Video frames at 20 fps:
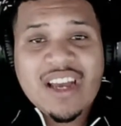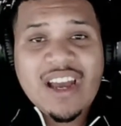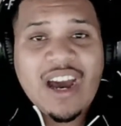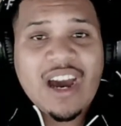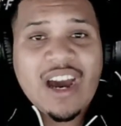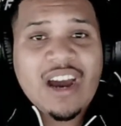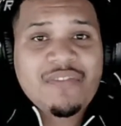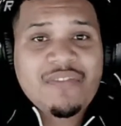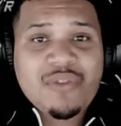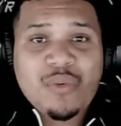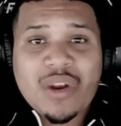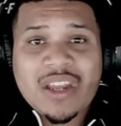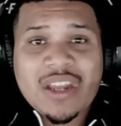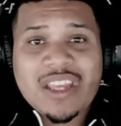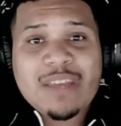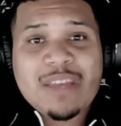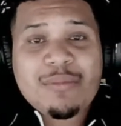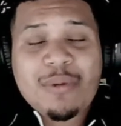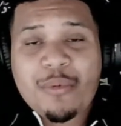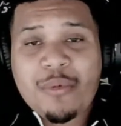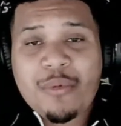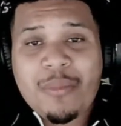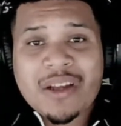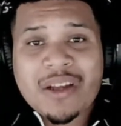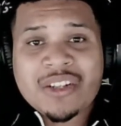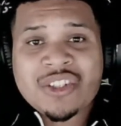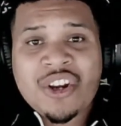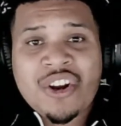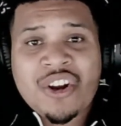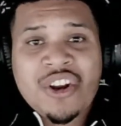Uh, if you want to keep up with my
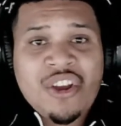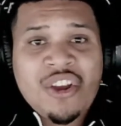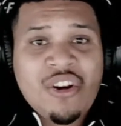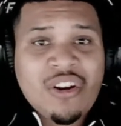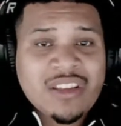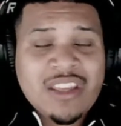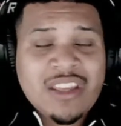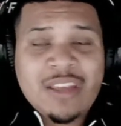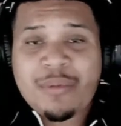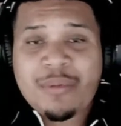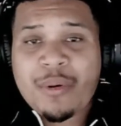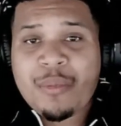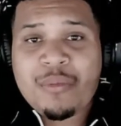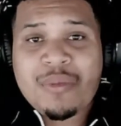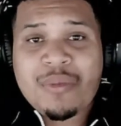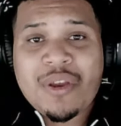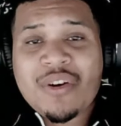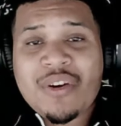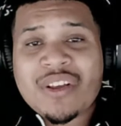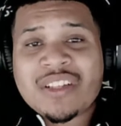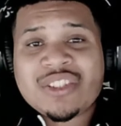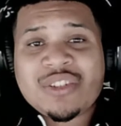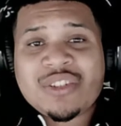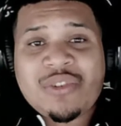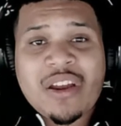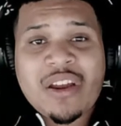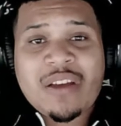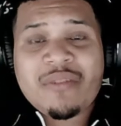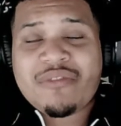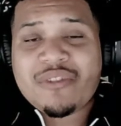journey or keep up with me on
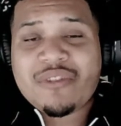Instagram,